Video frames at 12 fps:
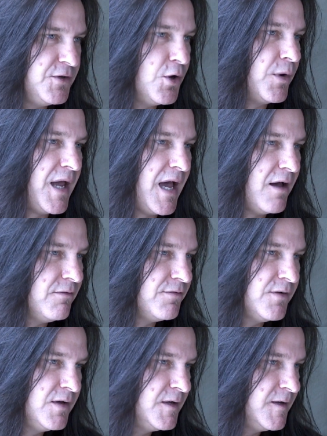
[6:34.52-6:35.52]
you don't
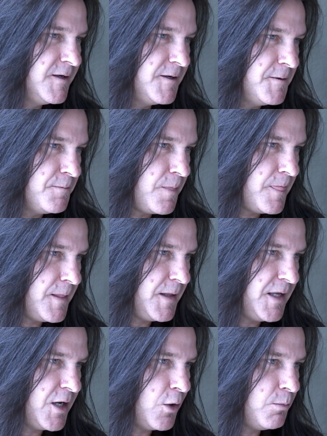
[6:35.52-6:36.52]
have,
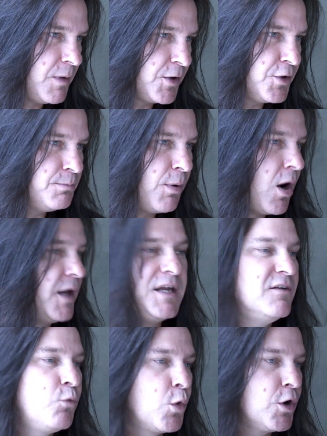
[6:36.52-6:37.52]
a good
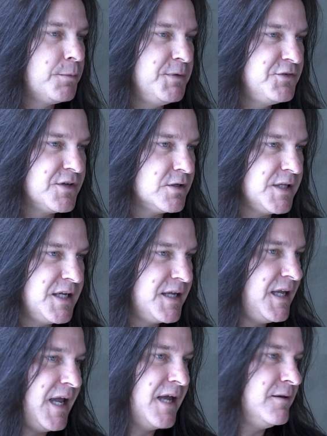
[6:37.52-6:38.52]
body of work musically, you
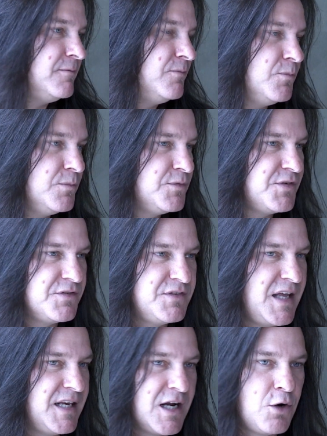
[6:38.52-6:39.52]
can't
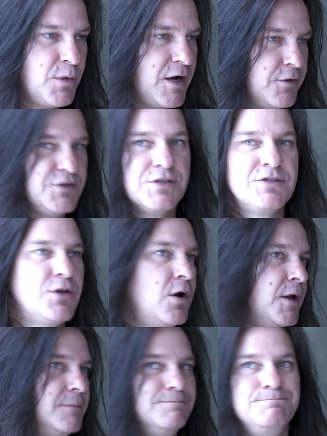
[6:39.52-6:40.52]
sustain a career just
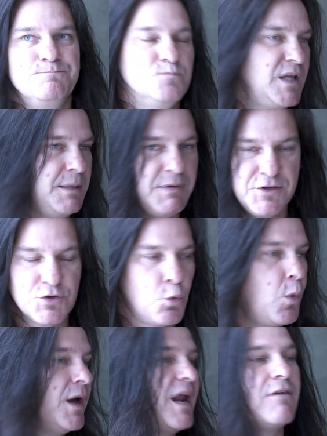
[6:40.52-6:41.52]
on image or
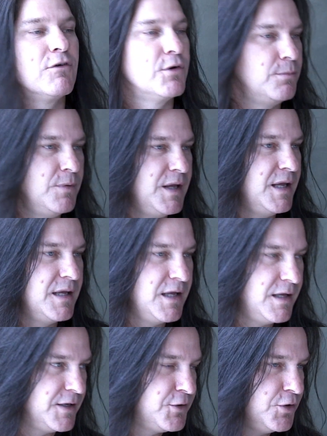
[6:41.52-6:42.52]
whatever
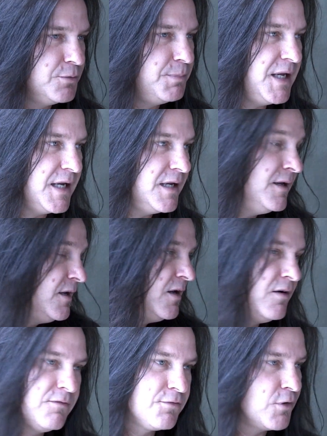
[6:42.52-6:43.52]
it could be.
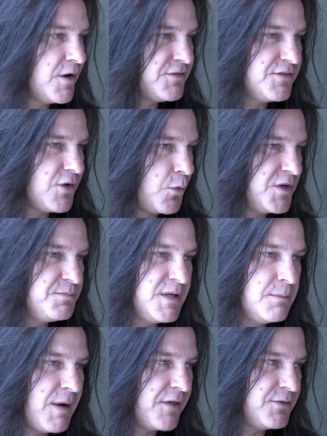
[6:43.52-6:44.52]
For us, it's always
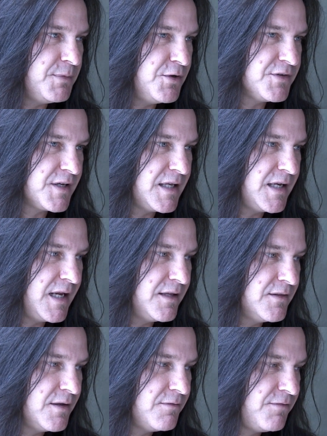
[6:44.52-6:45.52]
been about the music,
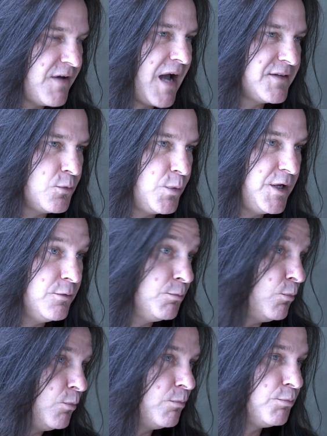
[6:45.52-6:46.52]
and the fact that we
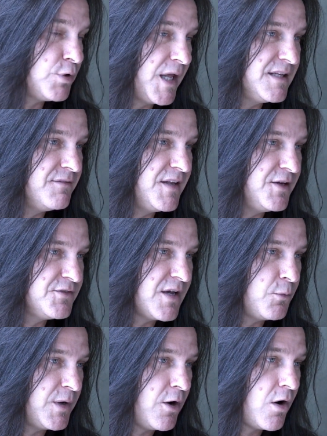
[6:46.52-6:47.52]
playing the venues
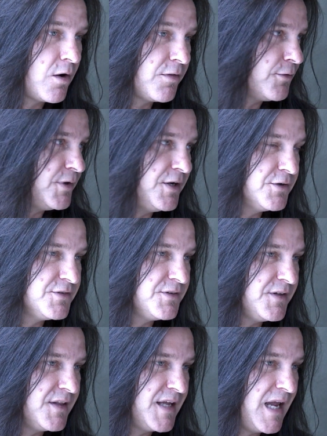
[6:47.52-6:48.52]
that we are 30 years
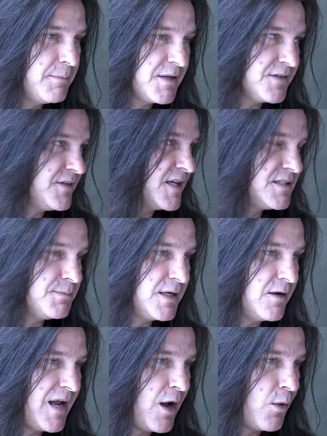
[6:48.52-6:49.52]
into the game. That's a testament
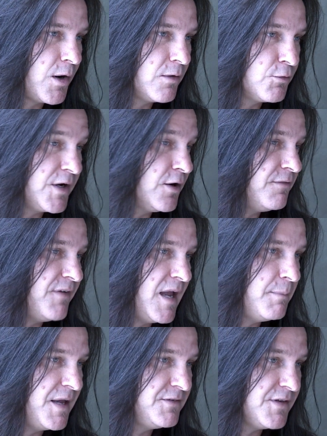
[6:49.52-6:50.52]
on how great our
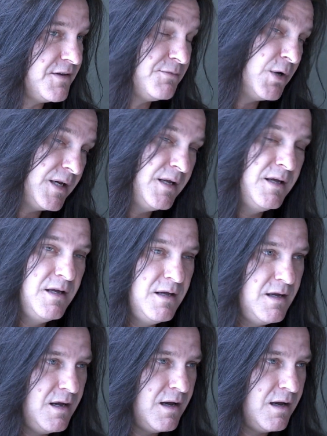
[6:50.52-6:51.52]
fan base is. But
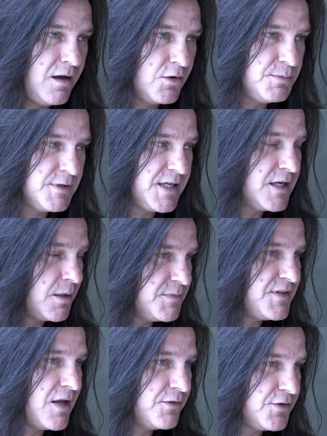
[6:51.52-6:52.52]
ultimately, it
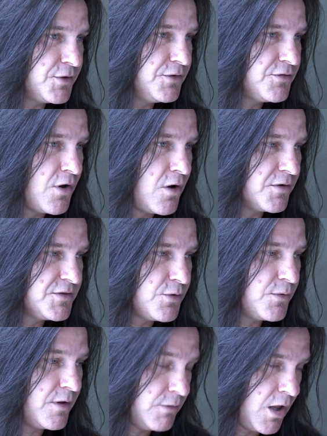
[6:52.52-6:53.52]
comes down to good songs. So
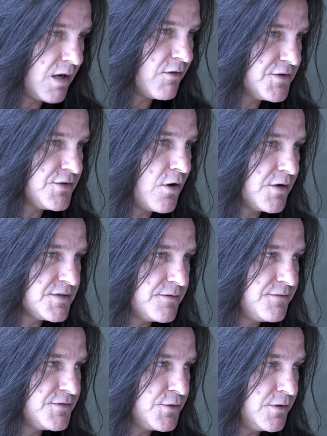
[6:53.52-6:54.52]
a lot of our songs have
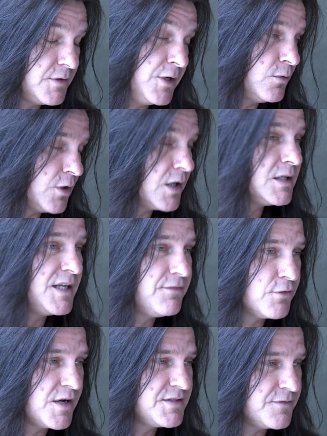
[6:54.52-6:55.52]
stood, luckily
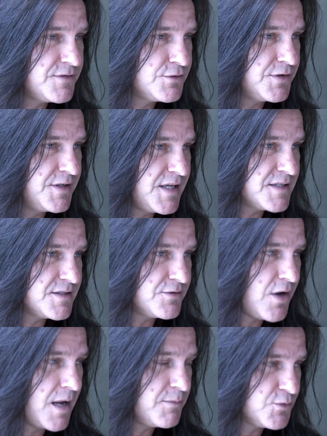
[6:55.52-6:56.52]
for us, have stood the test of
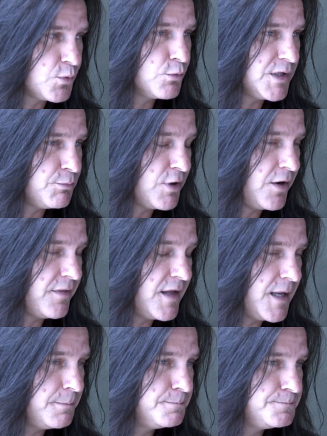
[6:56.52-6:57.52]
time. So we're really proud of that.